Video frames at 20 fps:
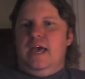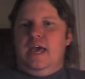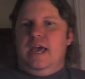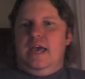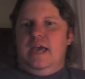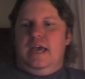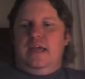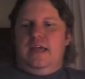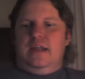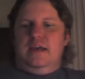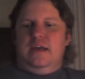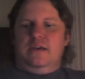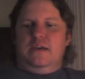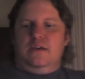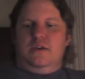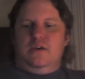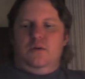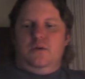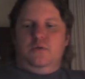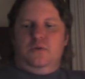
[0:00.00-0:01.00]

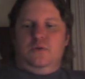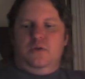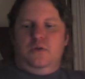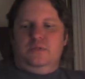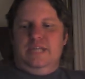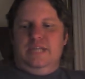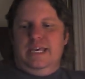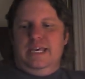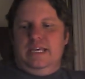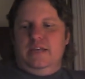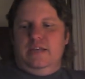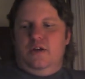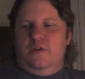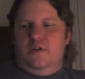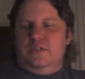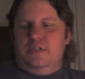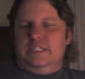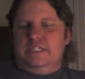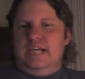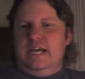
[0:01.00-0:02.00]
and go take in
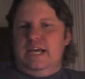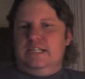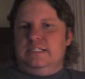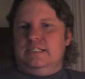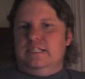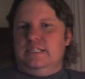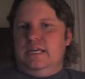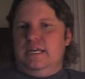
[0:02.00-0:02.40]
all the sights,